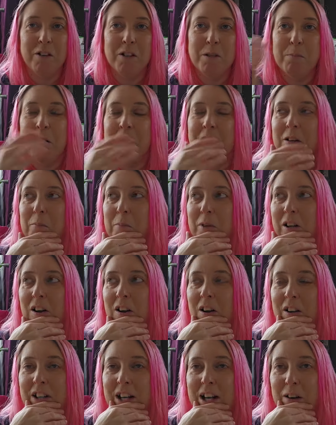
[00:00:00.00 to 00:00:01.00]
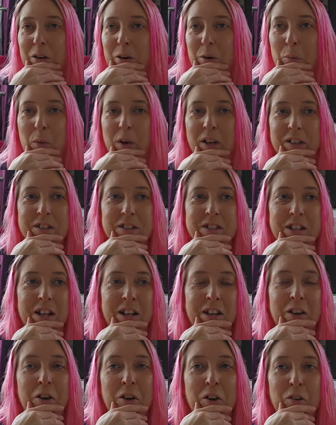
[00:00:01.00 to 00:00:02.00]
to pick up my car now on
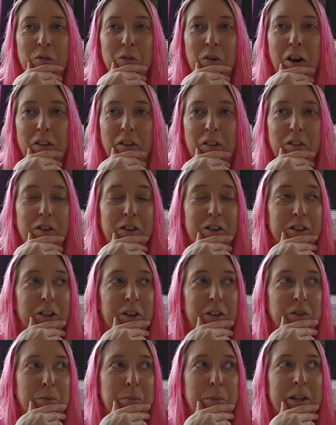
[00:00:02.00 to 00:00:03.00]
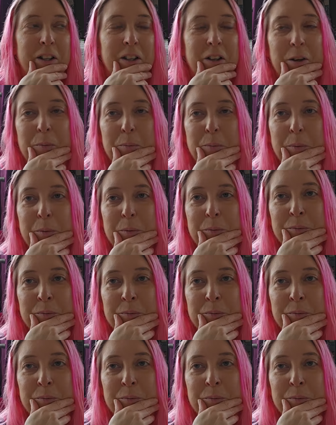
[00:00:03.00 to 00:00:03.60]
Wednesday rather than going to pick it up